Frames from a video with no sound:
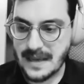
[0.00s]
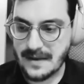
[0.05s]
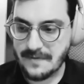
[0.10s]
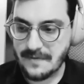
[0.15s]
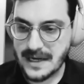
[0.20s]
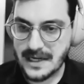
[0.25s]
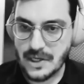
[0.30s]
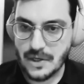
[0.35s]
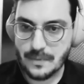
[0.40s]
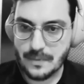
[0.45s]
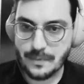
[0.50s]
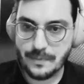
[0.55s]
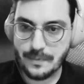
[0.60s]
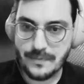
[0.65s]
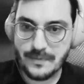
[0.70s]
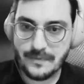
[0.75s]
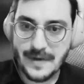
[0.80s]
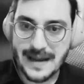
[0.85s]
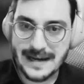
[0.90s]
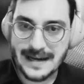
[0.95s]
when you
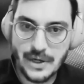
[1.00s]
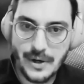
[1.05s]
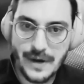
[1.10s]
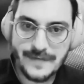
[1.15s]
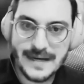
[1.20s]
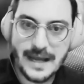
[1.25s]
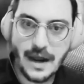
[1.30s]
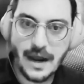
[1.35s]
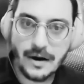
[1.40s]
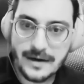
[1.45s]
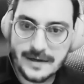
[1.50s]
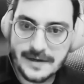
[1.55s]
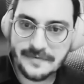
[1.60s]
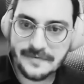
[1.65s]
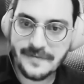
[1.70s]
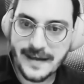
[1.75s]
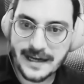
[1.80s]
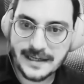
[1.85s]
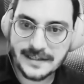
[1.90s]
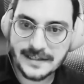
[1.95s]
have an
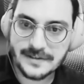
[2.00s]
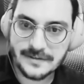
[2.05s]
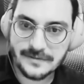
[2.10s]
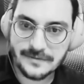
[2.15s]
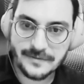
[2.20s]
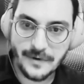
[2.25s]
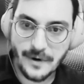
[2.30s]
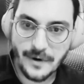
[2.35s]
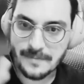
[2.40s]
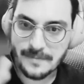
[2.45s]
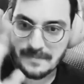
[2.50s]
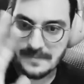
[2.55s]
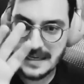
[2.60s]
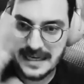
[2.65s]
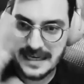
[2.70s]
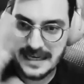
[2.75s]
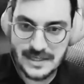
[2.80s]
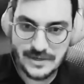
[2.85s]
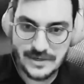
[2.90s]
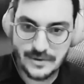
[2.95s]
artifact from
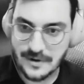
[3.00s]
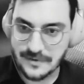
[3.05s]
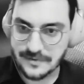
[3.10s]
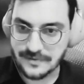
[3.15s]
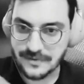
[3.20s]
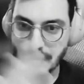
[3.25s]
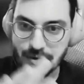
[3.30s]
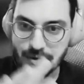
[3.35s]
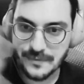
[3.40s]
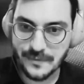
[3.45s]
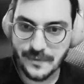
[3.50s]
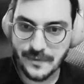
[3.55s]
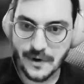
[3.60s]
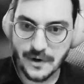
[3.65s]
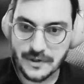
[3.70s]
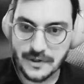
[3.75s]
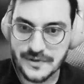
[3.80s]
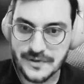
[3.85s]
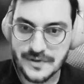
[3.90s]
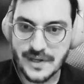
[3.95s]
either of those
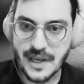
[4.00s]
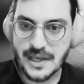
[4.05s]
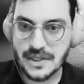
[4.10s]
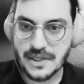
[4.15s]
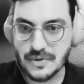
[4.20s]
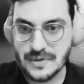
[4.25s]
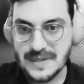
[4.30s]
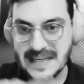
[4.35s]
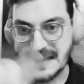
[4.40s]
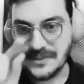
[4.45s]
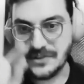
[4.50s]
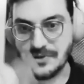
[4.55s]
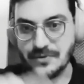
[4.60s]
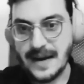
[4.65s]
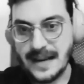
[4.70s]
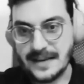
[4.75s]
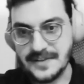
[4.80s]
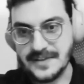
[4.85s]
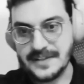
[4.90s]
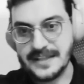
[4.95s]
worlds, you can
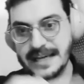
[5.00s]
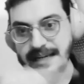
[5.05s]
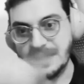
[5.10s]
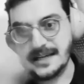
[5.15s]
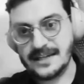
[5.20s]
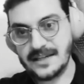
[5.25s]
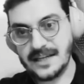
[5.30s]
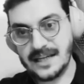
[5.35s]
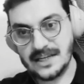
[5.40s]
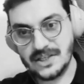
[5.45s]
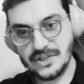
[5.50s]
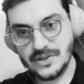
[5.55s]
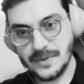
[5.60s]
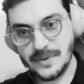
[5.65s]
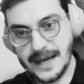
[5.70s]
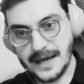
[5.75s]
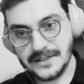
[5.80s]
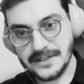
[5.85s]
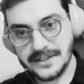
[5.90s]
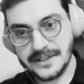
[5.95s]
translate it
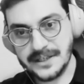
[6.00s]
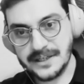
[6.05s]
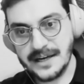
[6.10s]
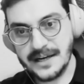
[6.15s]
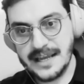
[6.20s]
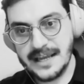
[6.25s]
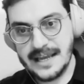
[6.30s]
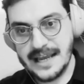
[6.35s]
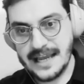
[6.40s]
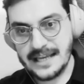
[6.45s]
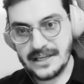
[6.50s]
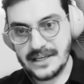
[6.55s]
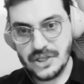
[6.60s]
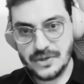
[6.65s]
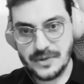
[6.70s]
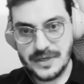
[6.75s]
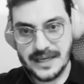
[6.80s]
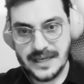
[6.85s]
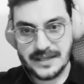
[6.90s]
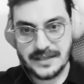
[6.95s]
into other, and
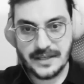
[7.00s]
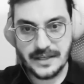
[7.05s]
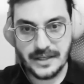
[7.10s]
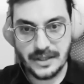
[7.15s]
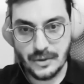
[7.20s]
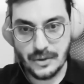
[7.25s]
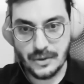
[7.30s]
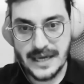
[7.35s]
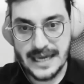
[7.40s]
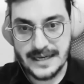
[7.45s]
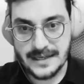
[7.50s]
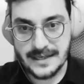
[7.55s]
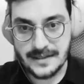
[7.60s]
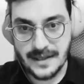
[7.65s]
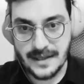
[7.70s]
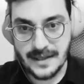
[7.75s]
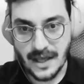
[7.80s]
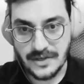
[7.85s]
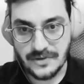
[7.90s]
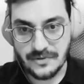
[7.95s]
you can look at it
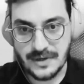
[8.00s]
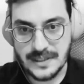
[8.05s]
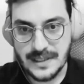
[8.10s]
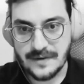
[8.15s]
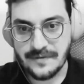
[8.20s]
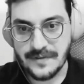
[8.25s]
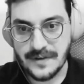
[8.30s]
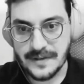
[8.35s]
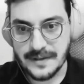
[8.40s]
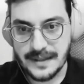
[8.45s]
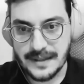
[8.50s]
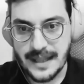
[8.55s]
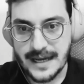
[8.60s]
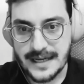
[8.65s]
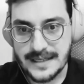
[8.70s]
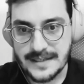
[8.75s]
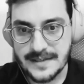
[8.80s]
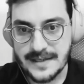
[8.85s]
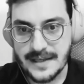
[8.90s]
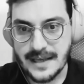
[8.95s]
under a different
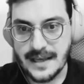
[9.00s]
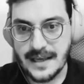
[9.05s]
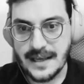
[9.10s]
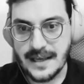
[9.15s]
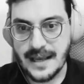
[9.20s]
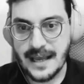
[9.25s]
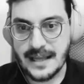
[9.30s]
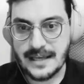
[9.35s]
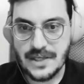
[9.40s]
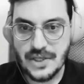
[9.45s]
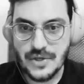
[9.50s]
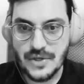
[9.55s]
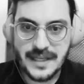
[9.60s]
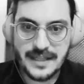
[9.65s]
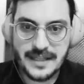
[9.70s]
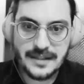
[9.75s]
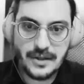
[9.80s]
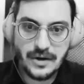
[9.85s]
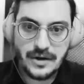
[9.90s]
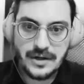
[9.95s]
light, and you
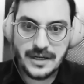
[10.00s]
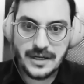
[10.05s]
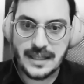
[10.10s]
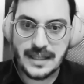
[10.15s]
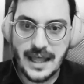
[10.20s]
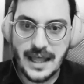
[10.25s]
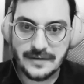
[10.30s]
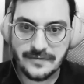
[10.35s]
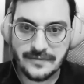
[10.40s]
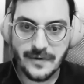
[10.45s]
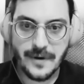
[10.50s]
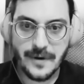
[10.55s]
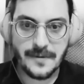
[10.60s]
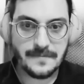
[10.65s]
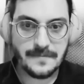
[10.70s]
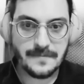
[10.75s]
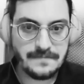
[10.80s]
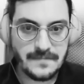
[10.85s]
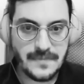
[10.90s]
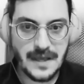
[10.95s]
can learn a lot
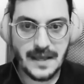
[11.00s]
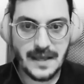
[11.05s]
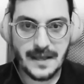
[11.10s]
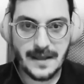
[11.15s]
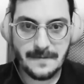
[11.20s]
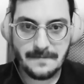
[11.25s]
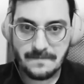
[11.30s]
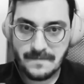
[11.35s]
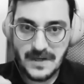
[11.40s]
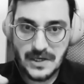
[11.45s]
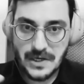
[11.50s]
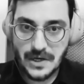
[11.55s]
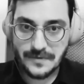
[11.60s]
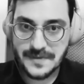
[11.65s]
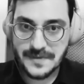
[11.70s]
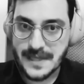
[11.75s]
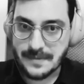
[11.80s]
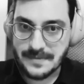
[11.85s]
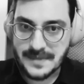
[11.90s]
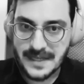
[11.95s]
from
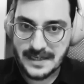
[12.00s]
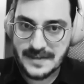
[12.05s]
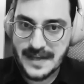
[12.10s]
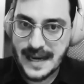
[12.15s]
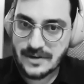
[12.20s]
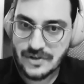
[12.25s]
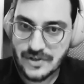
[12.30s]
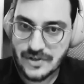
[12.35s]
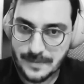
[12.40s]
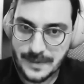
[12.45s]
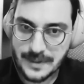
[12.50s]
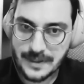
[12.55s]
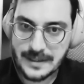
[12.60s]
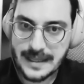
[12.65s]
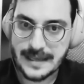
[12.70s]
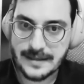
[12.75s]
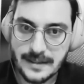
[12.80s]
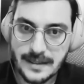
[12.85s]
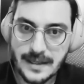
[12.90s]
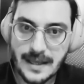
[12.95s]
something tangible,
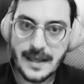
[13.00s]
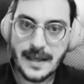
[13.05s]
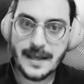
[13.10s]
and